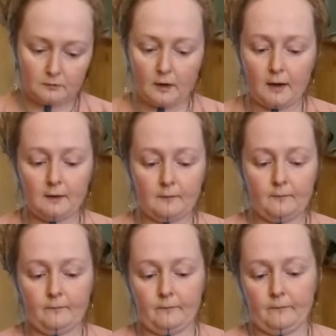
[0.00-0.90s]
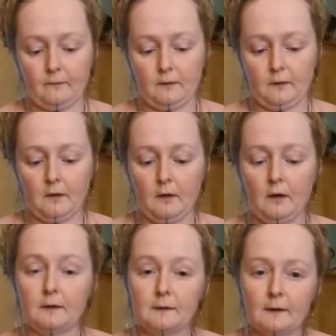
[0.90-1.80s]
Right?
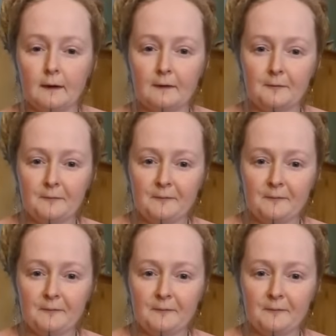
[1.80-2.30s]
Ta-da!